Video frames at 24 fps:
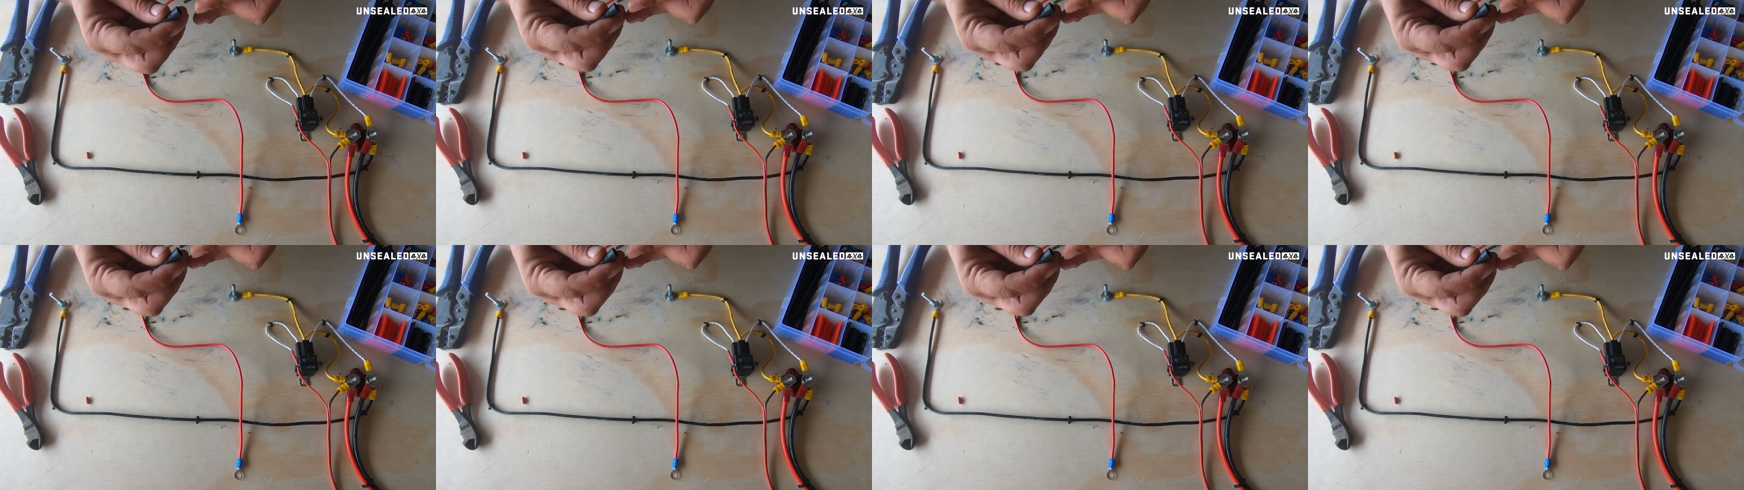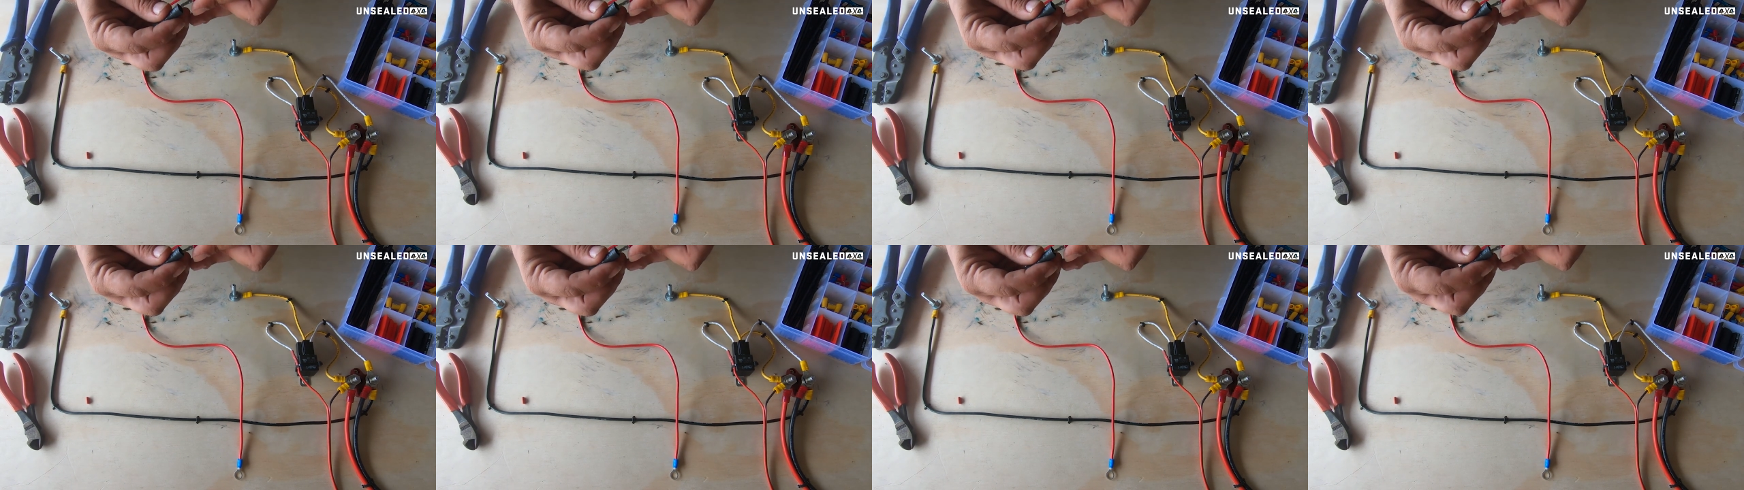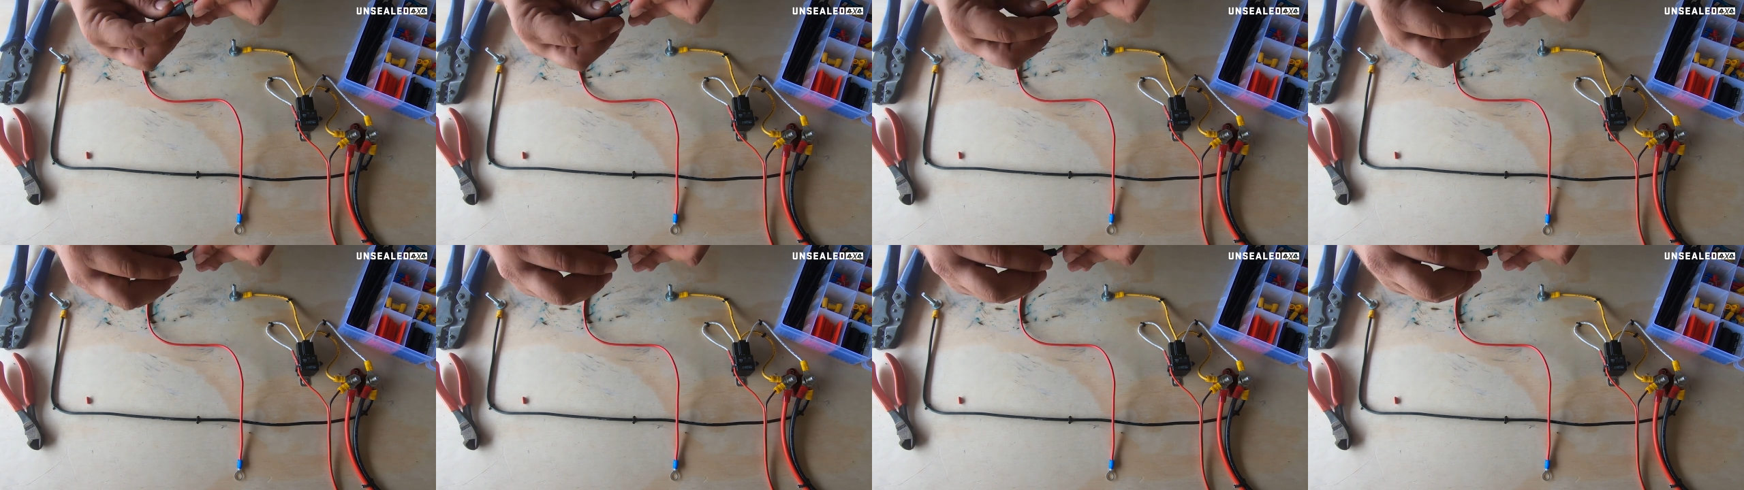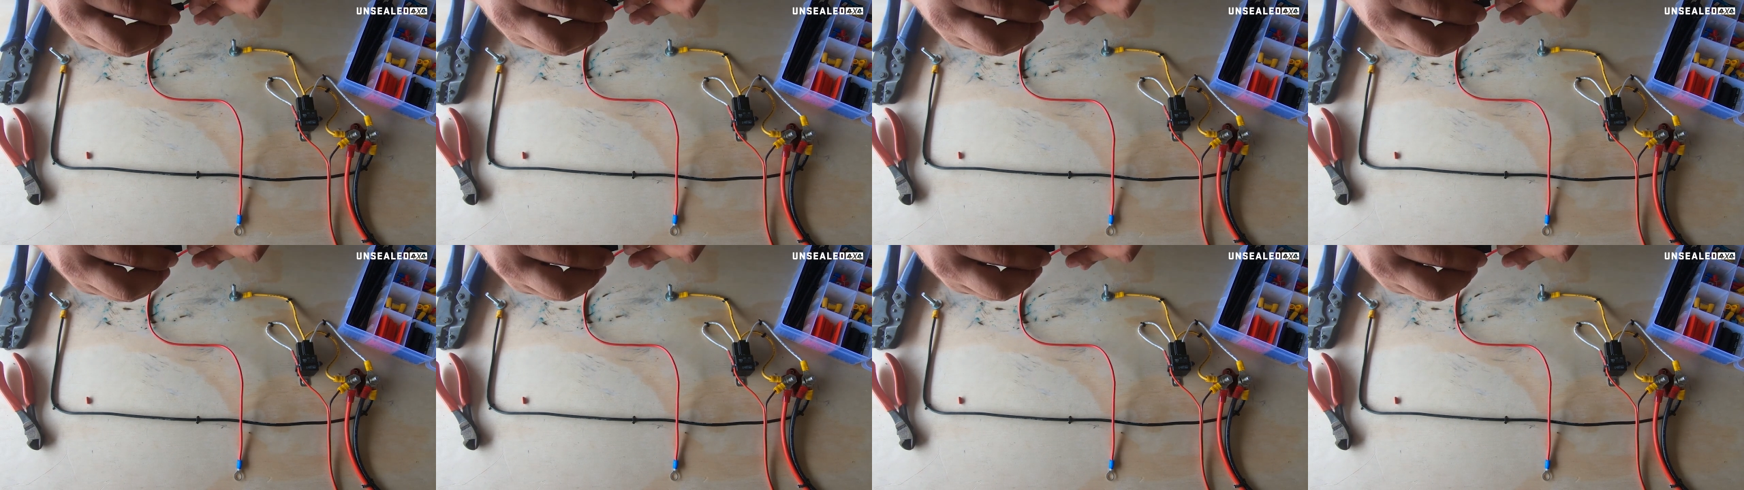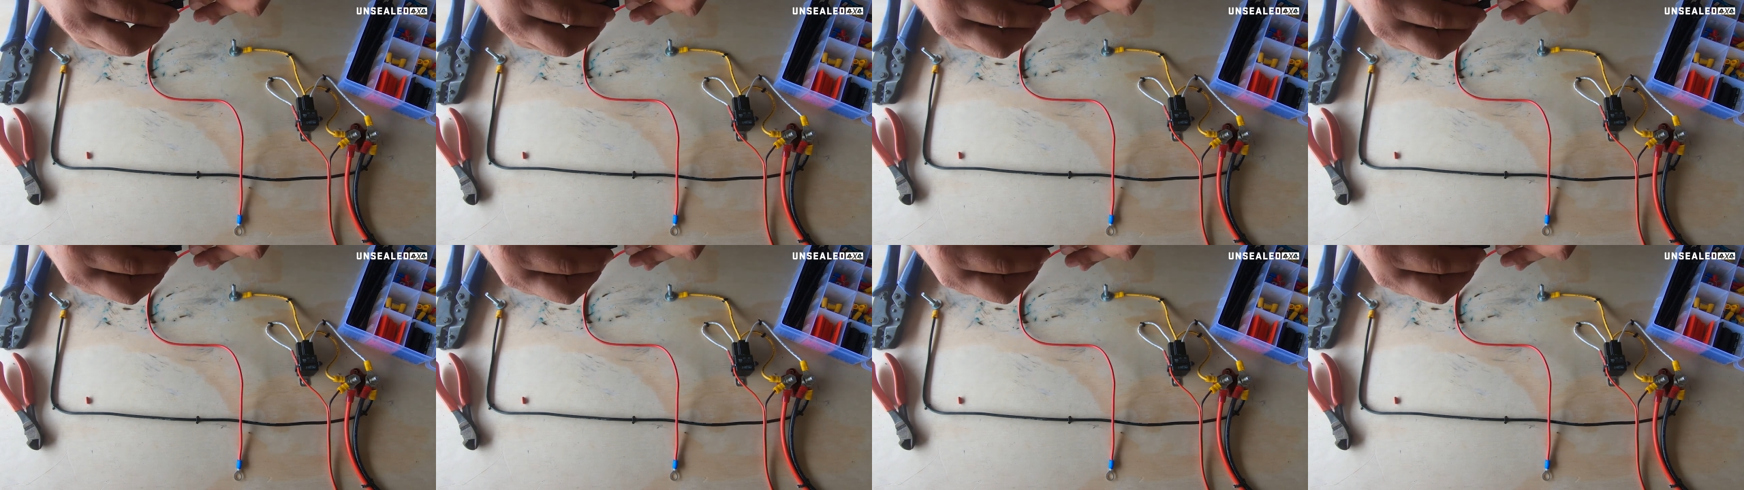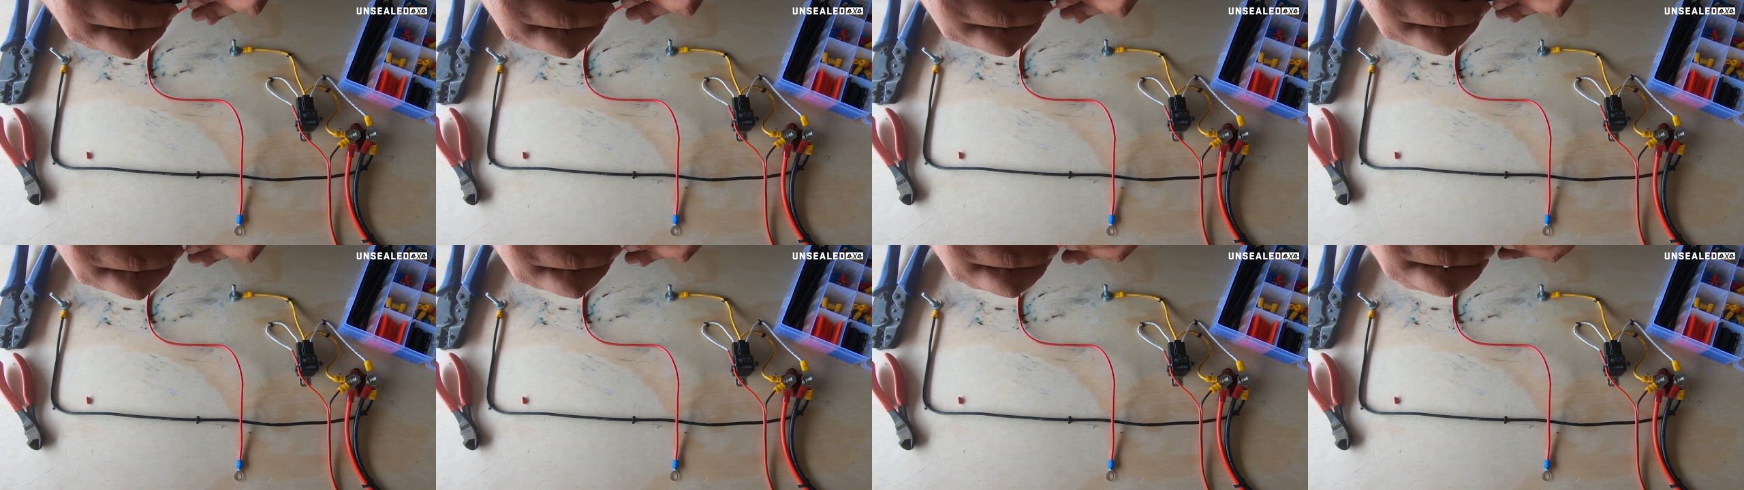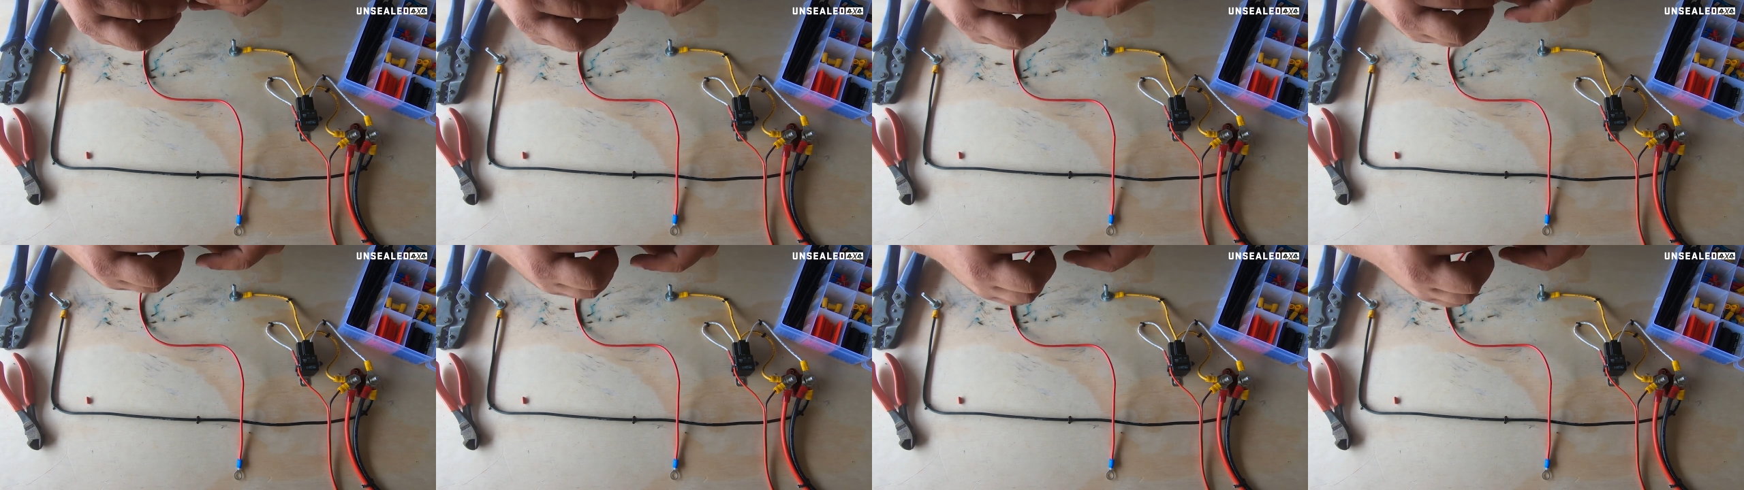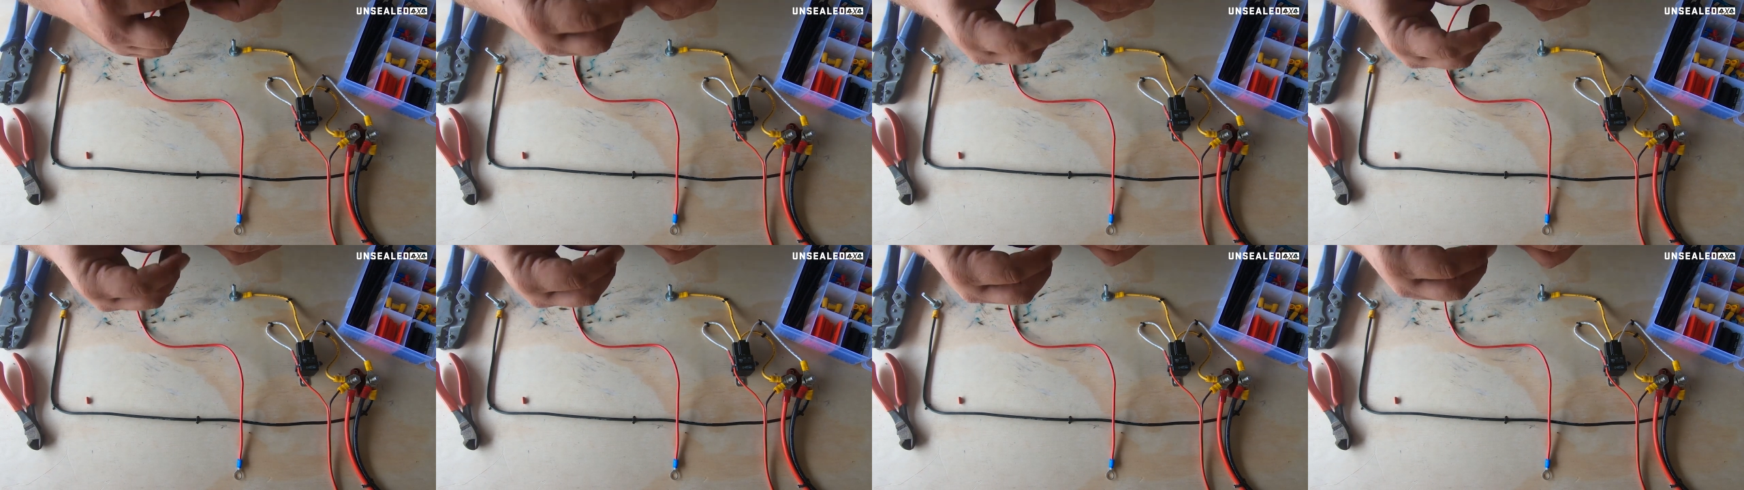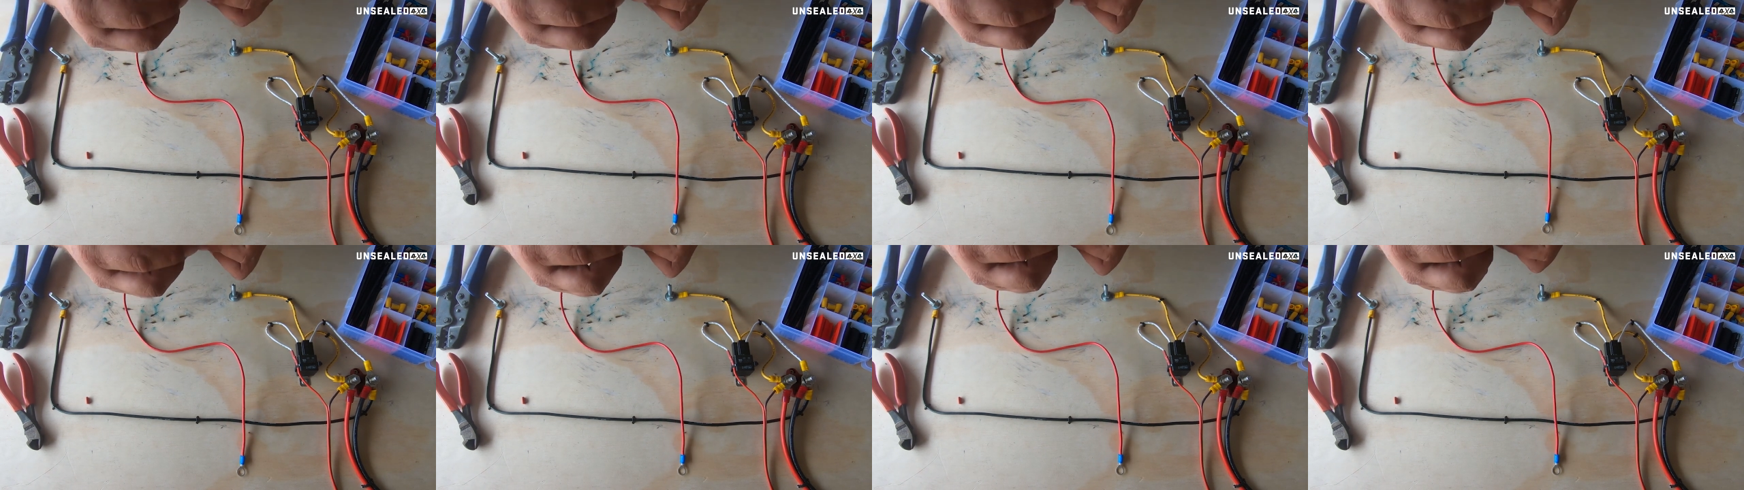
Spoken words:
Nobody's mouth can be seen.